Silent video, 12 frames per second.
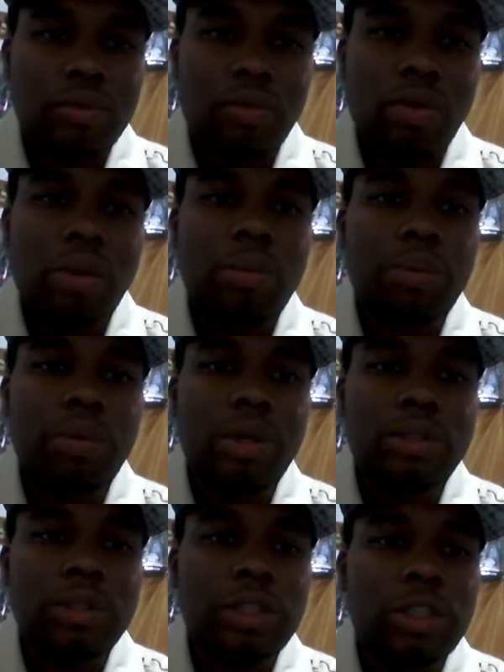Former
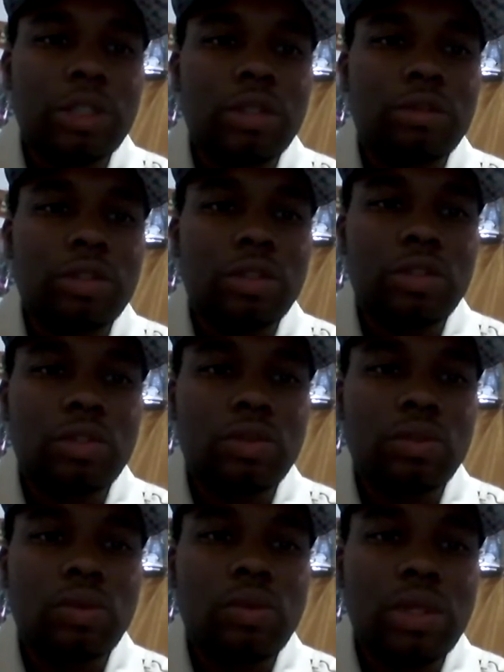president of
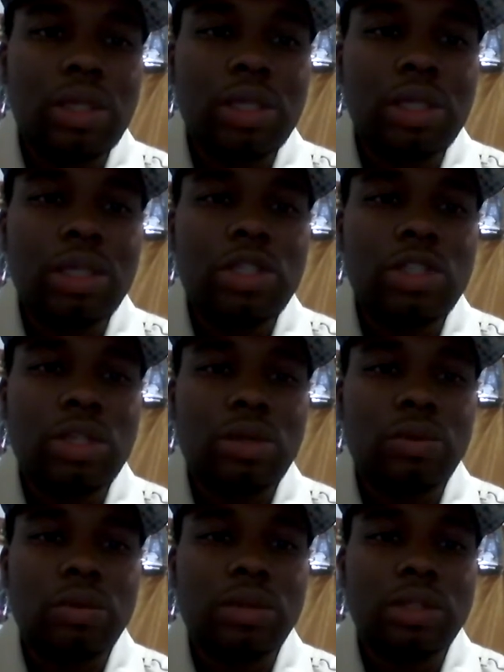the UN
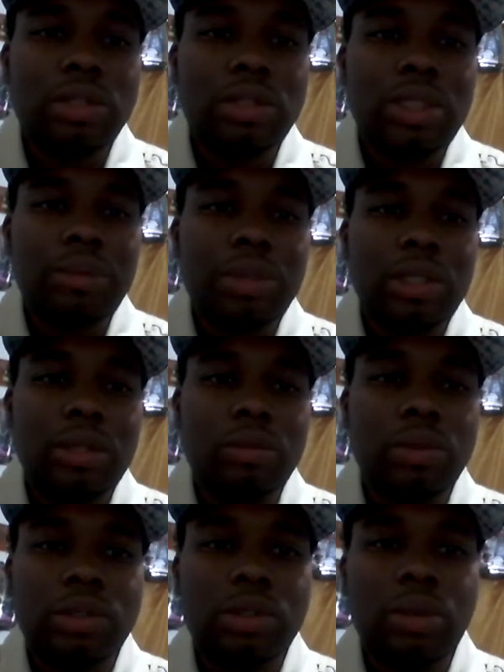General Assembly
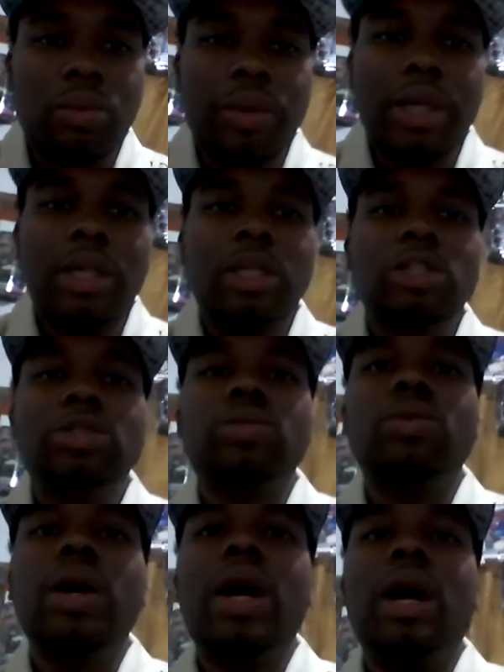was awaiting
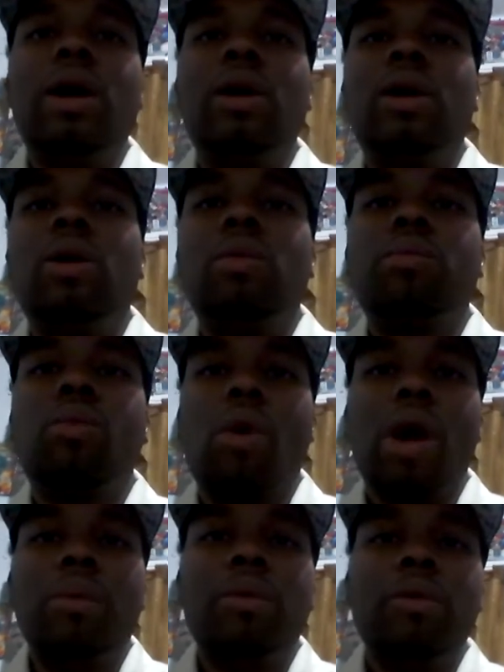trial on
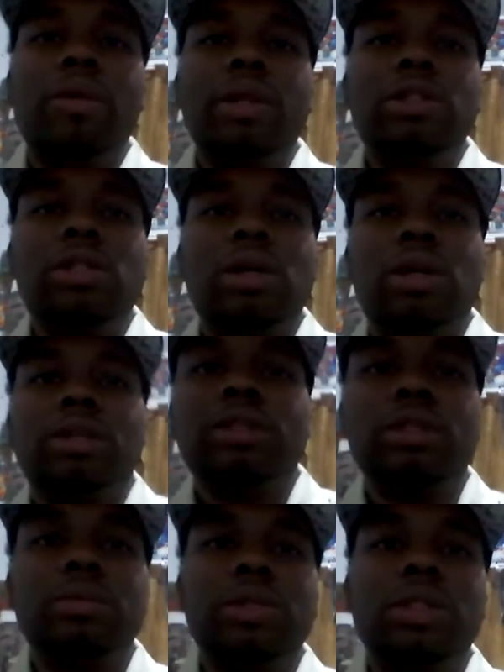bribery
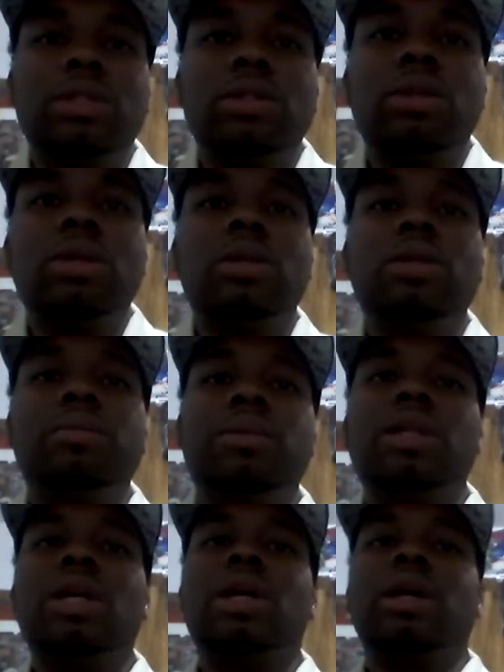charges when he turned up
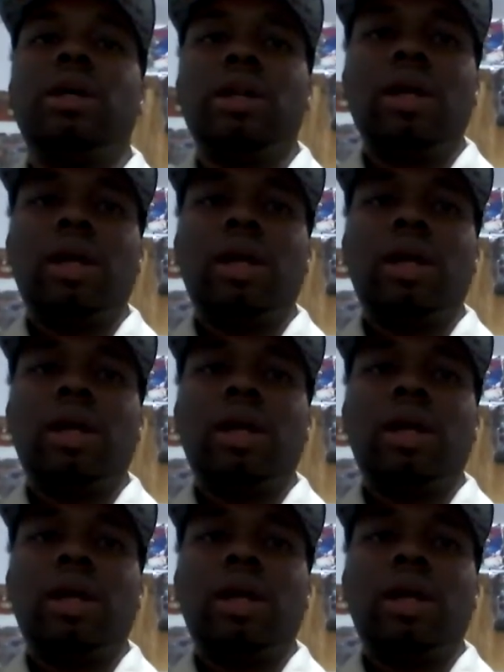dead.